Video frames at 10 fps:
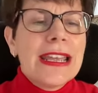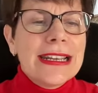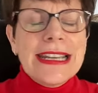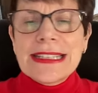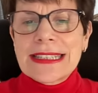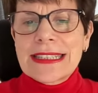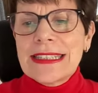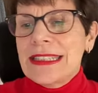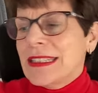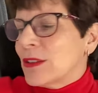Let's
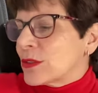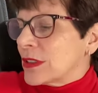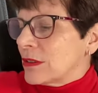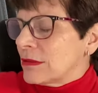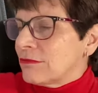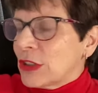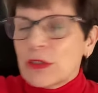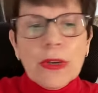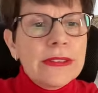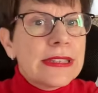see. Oh, what
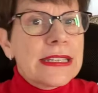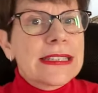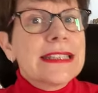about this?